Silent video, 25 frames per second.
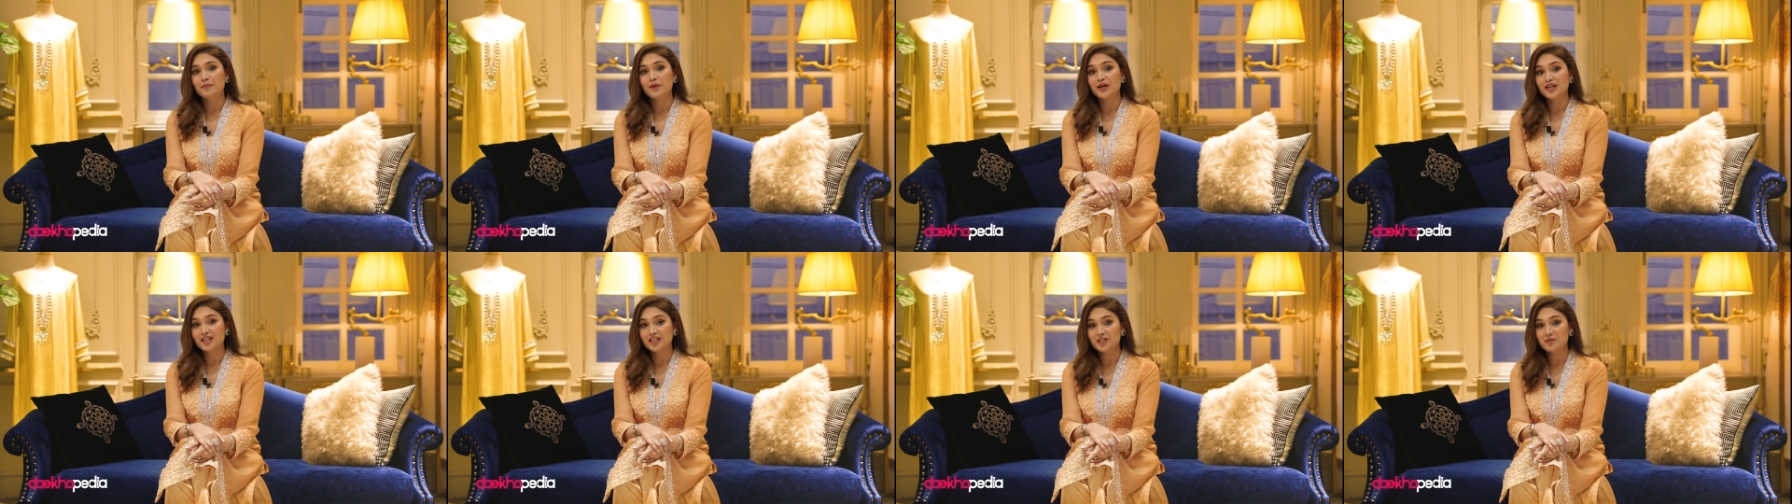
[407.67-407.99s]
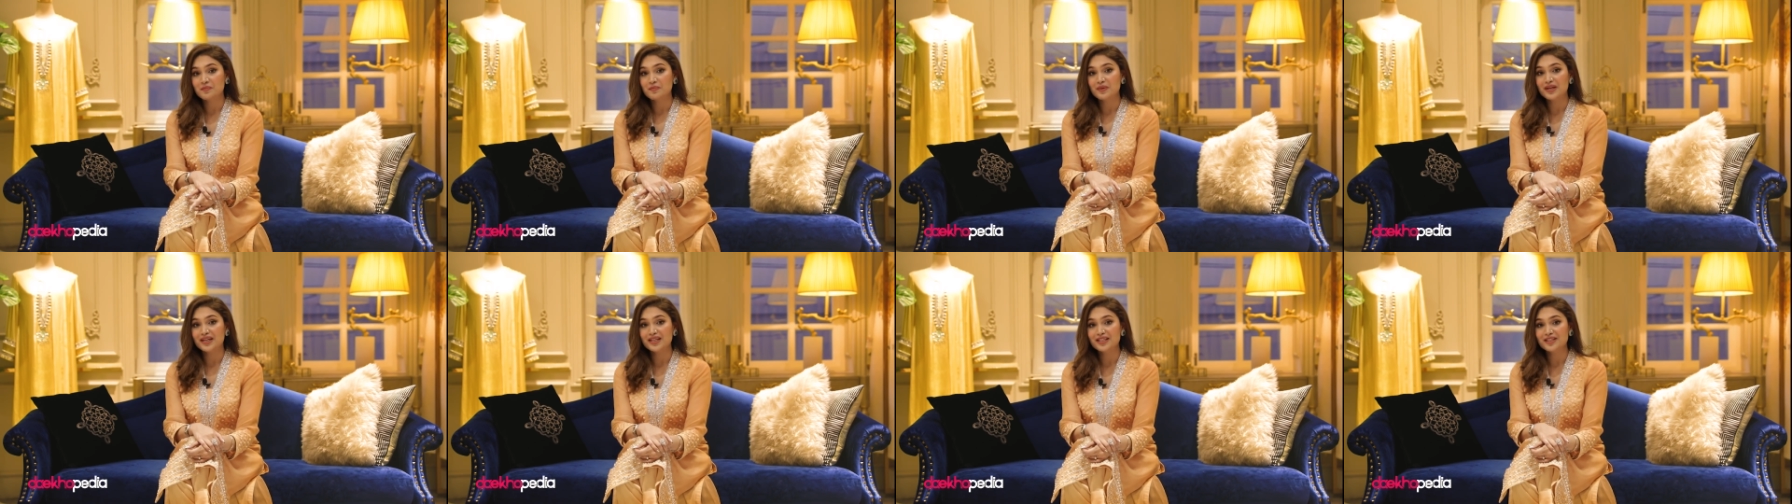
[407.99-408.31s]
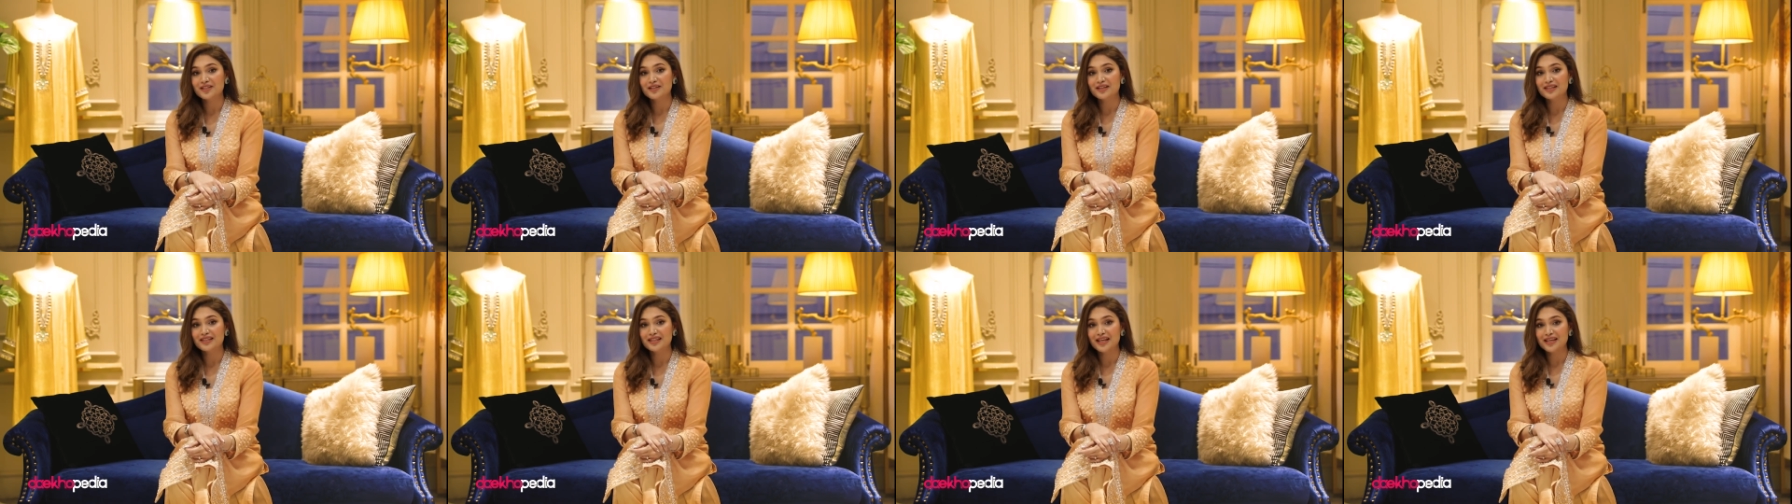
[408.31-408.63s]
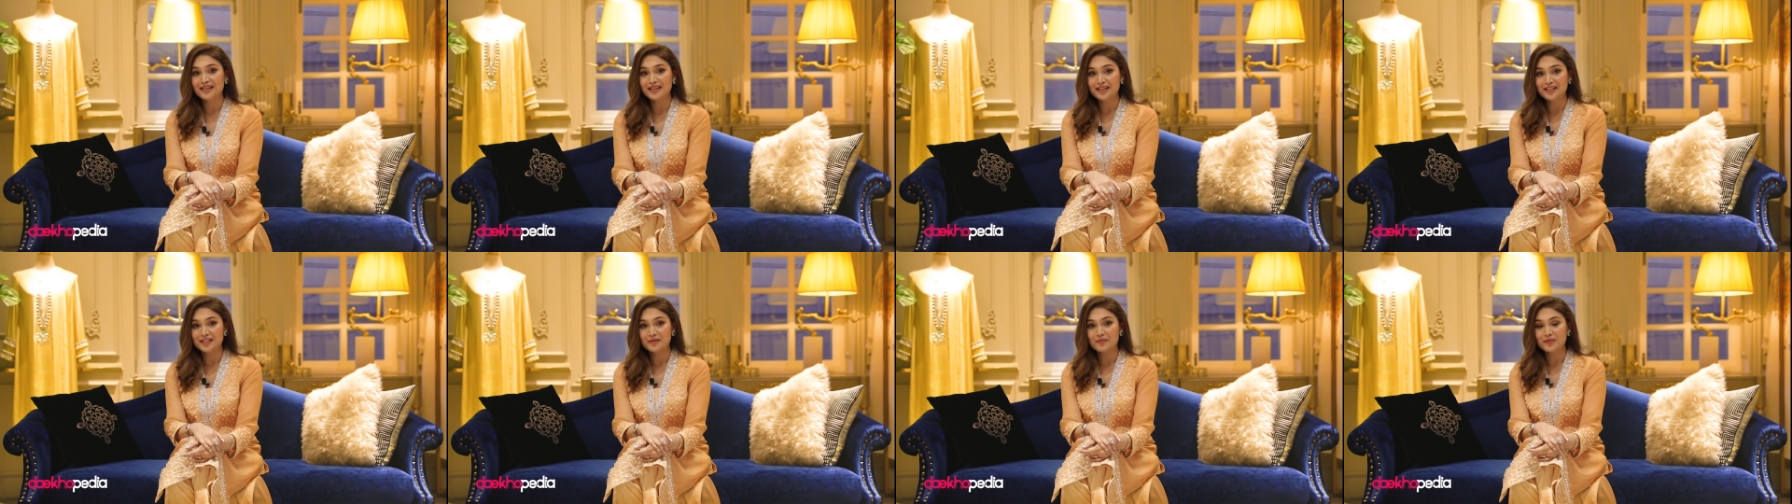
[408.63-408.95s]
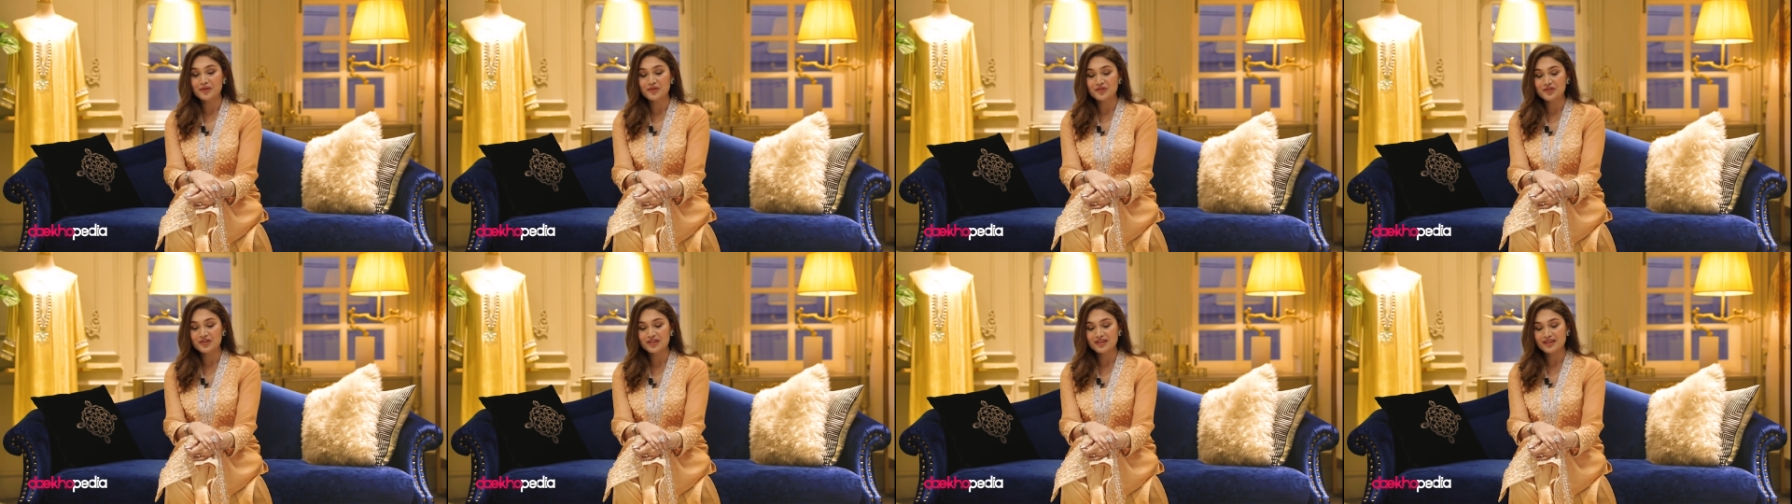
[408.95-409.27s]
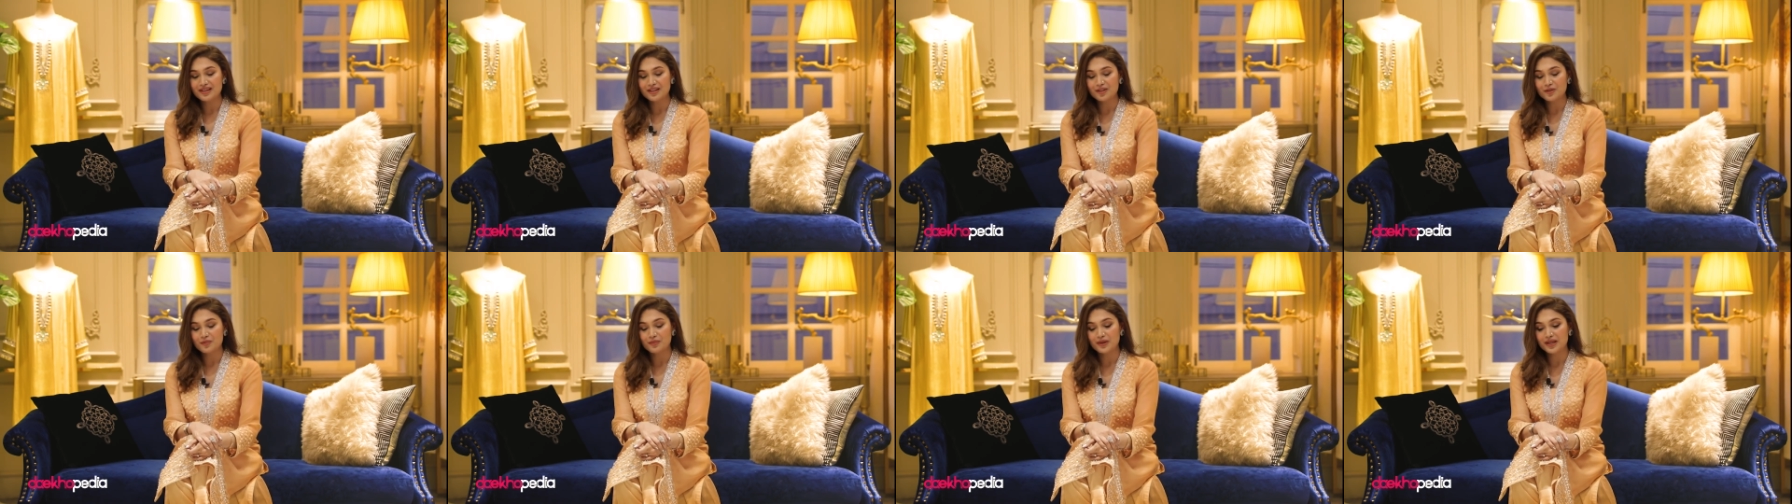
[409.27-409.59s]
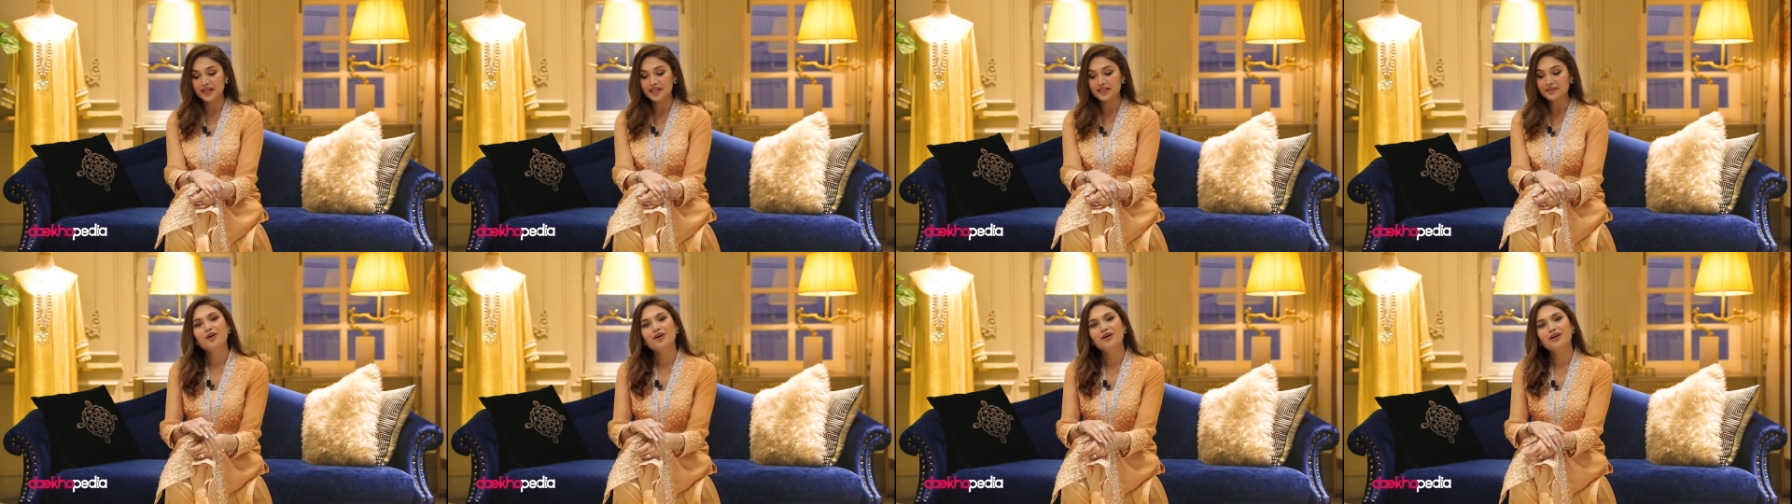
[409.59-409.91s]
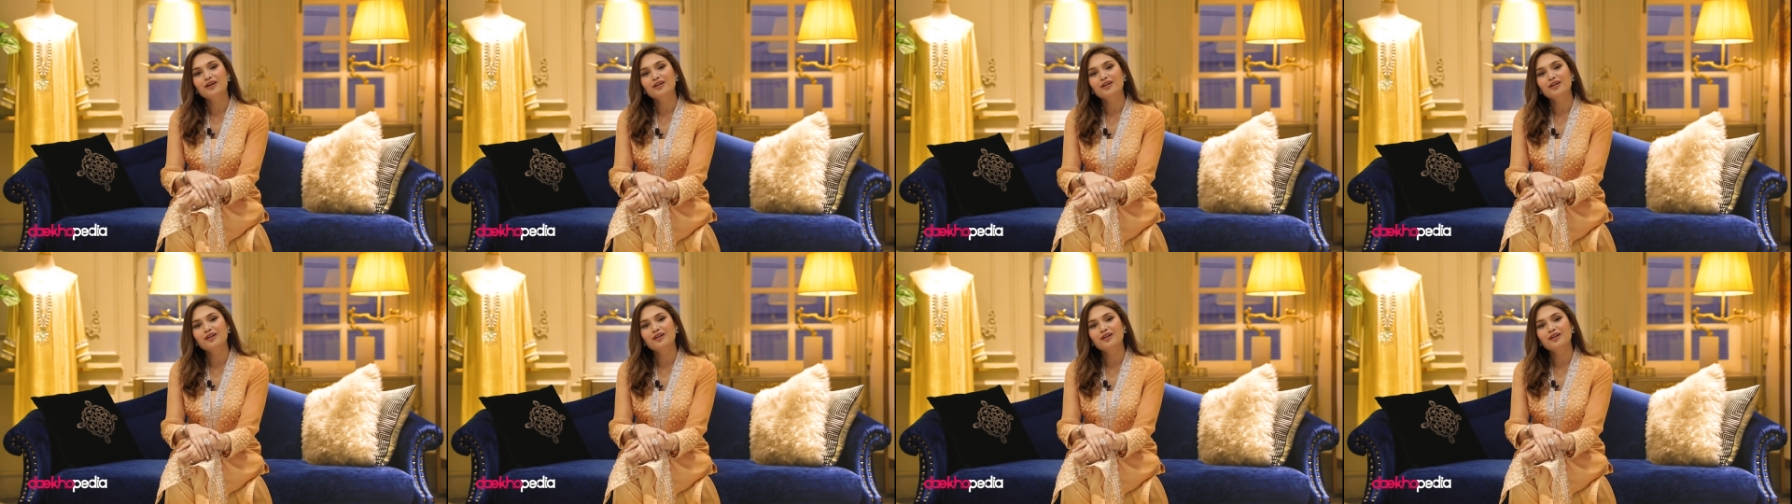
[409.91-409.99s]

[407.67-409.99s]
participate in that exhibition in Dubai.